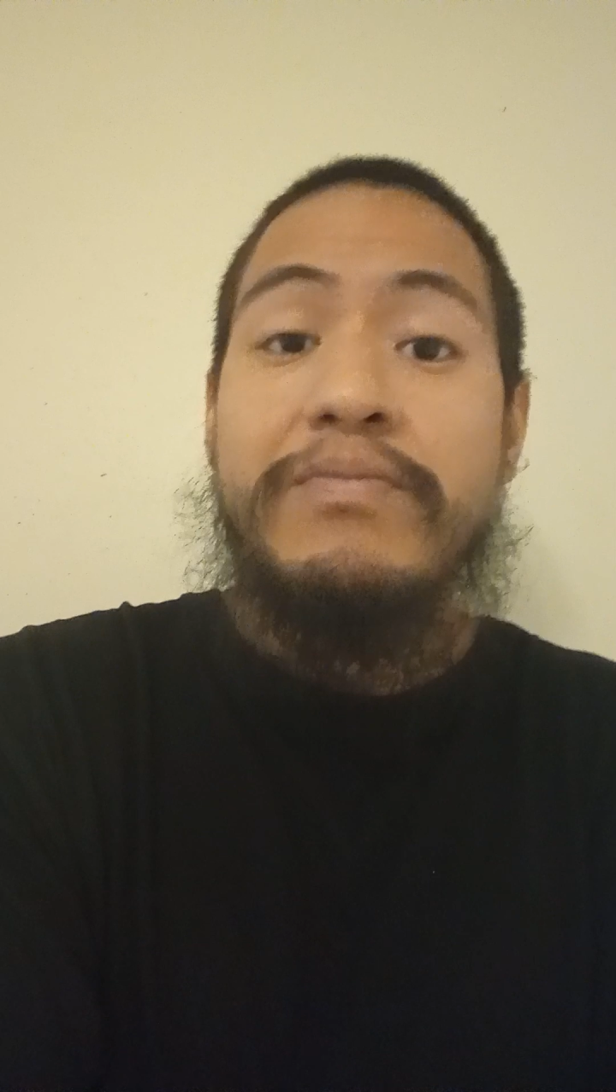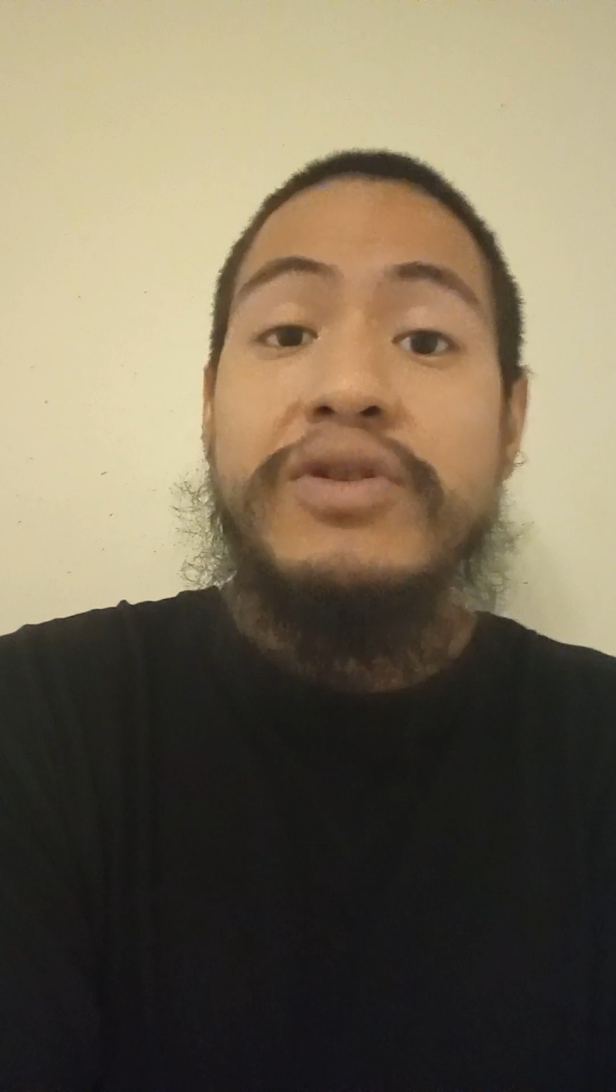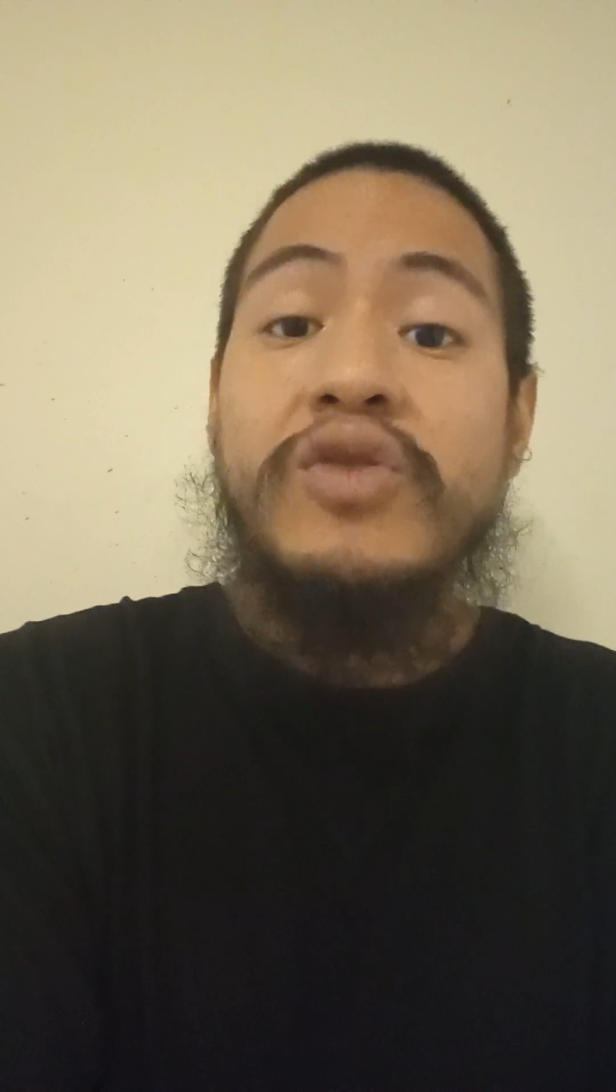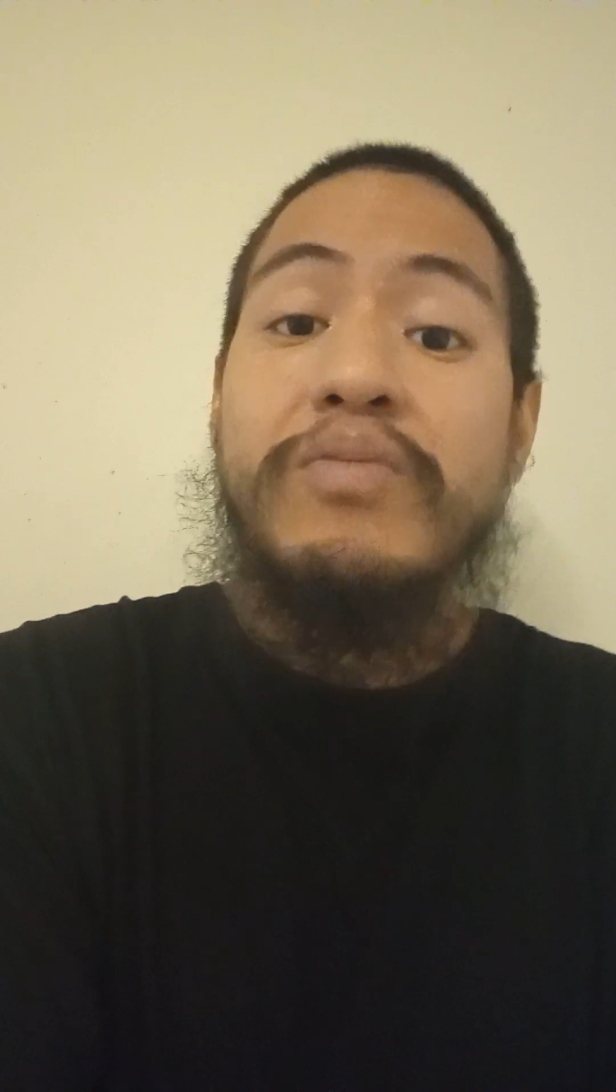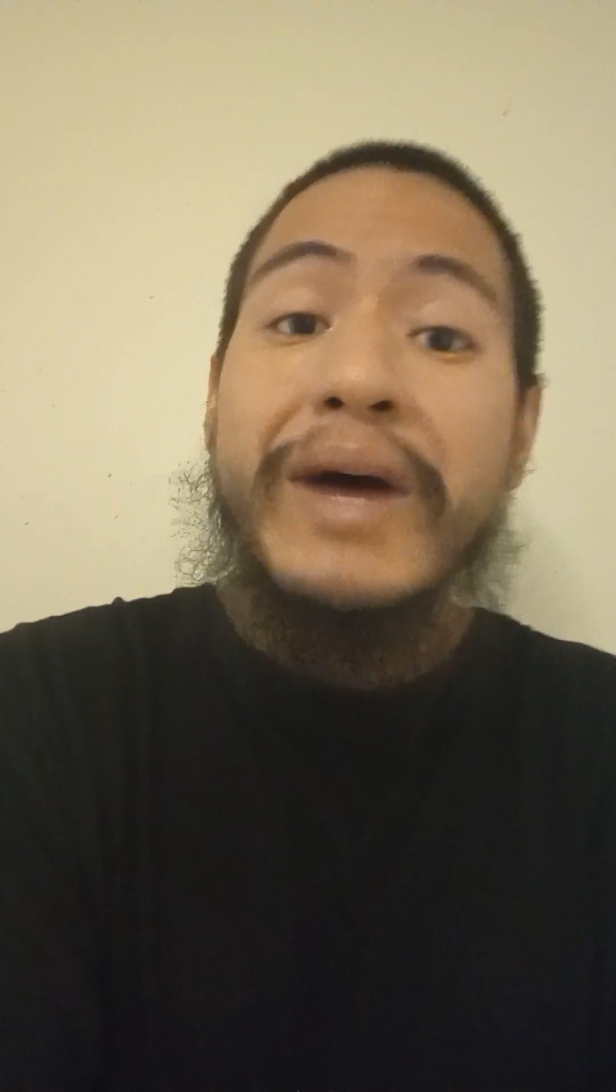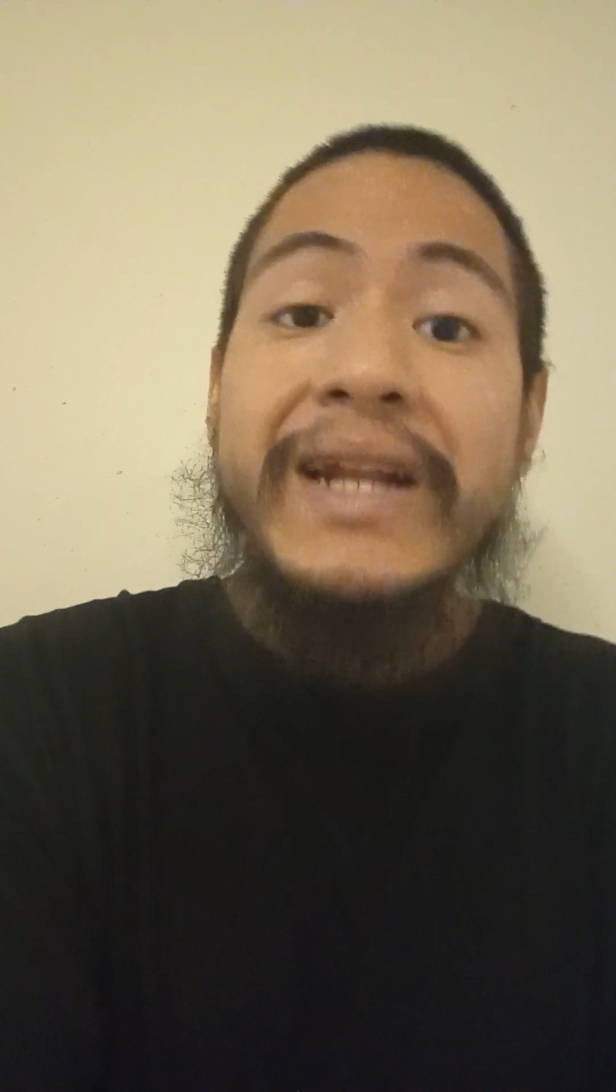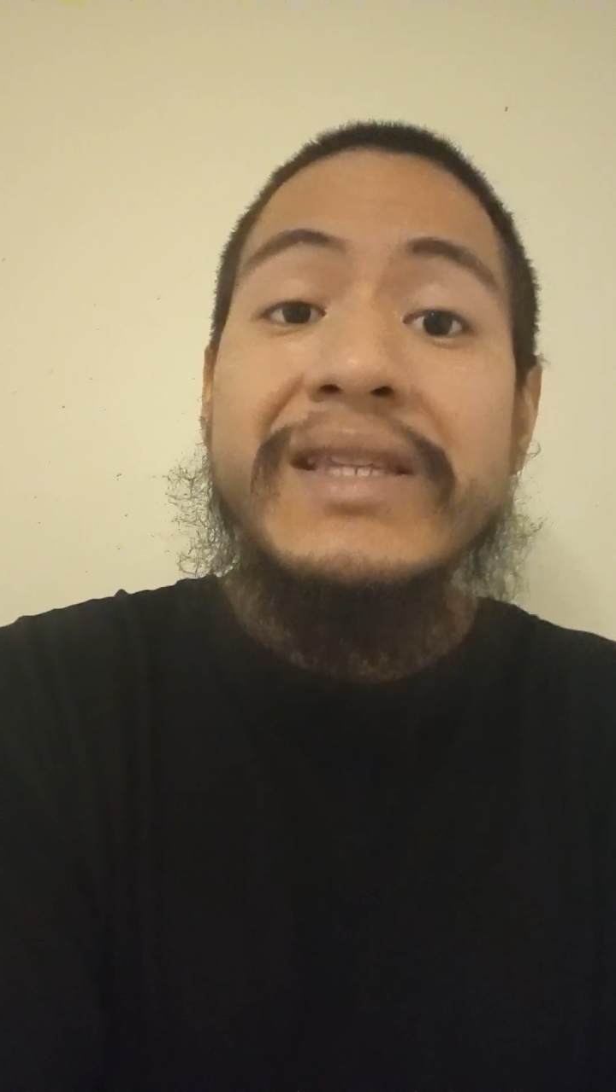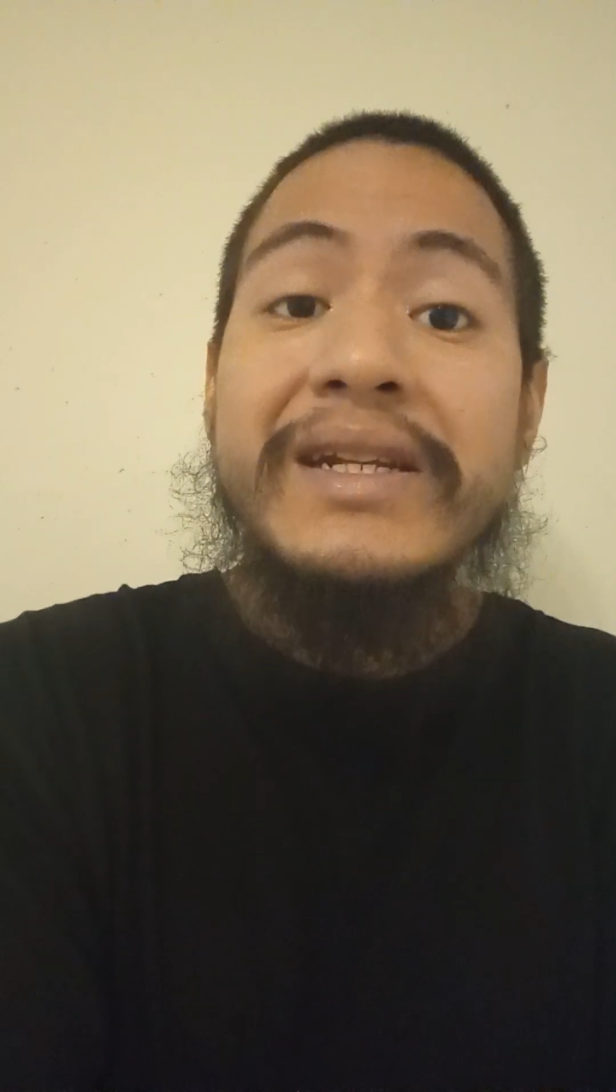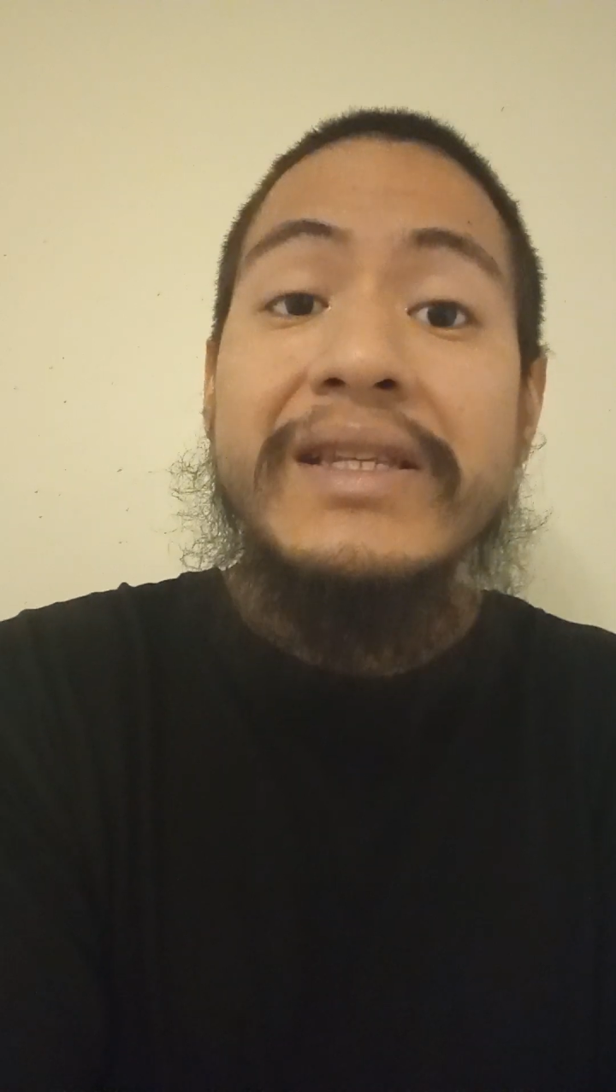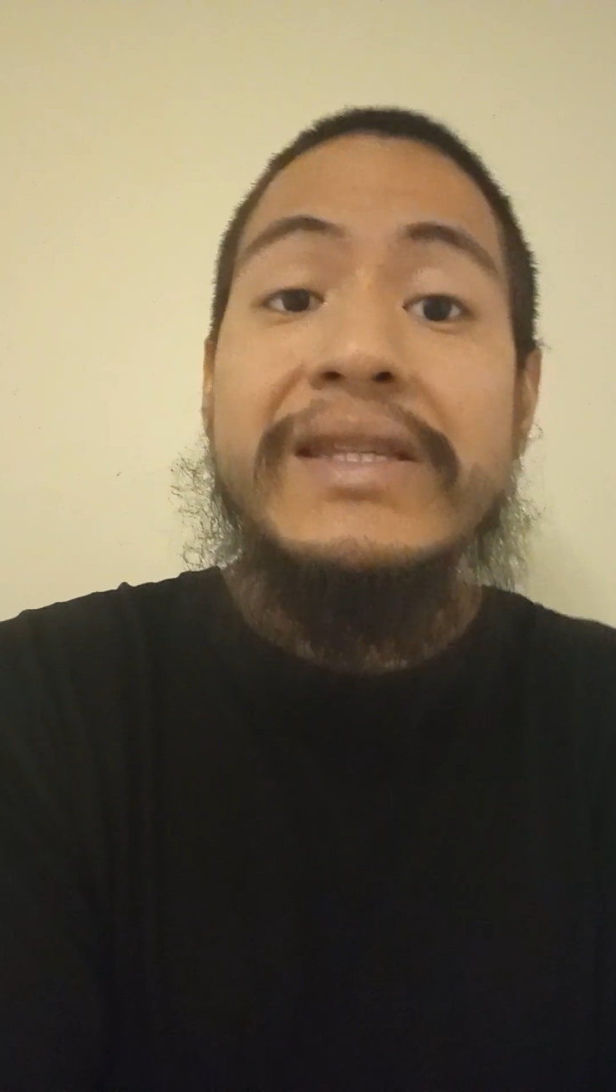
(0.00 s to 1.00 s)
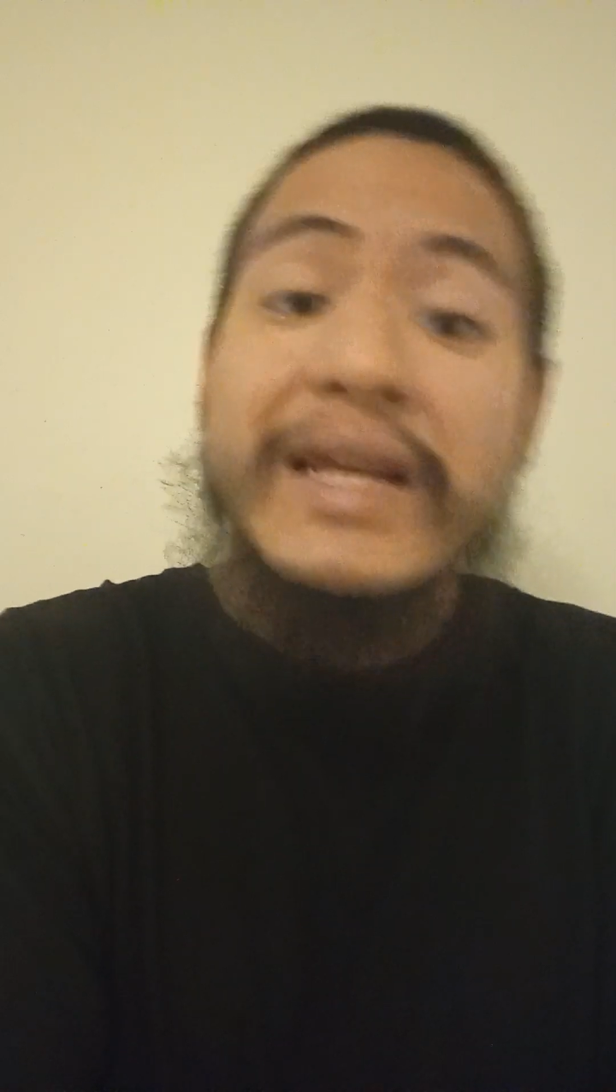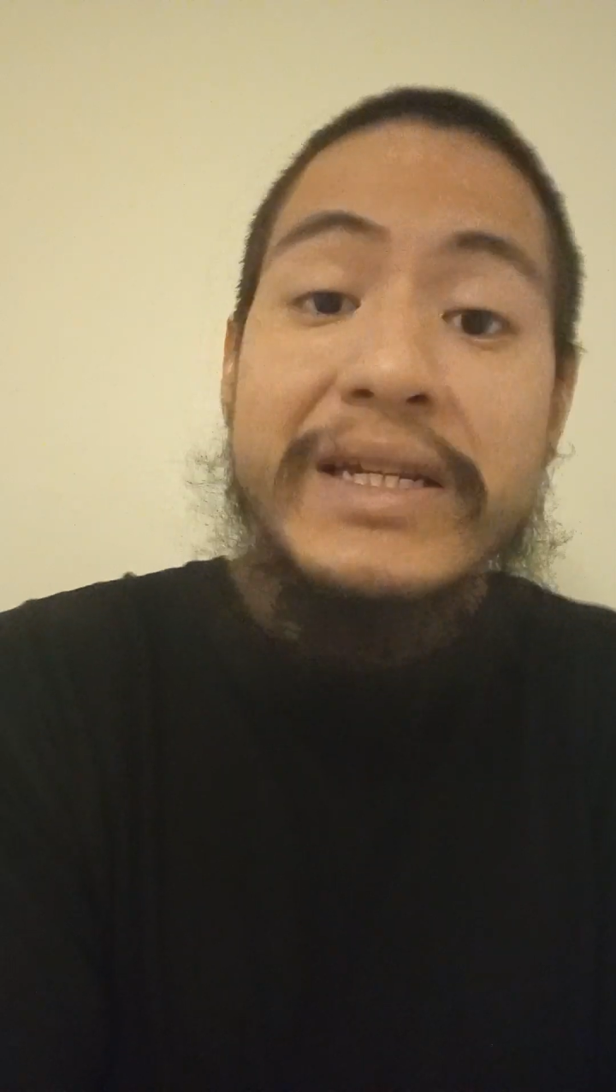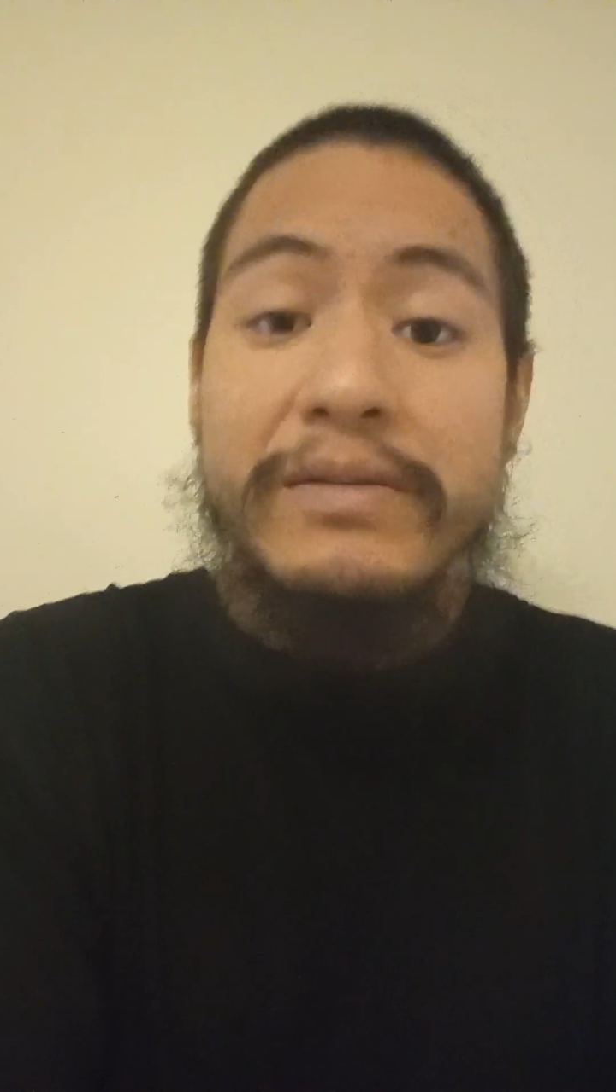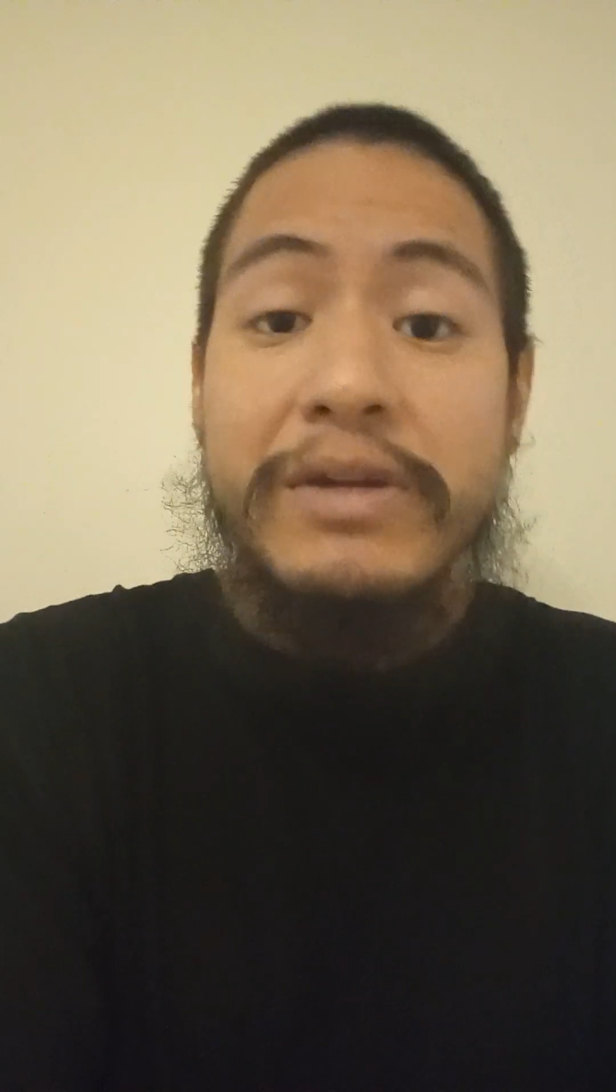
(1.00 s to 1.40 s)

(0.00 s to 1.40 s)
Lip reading: Put your body to the test.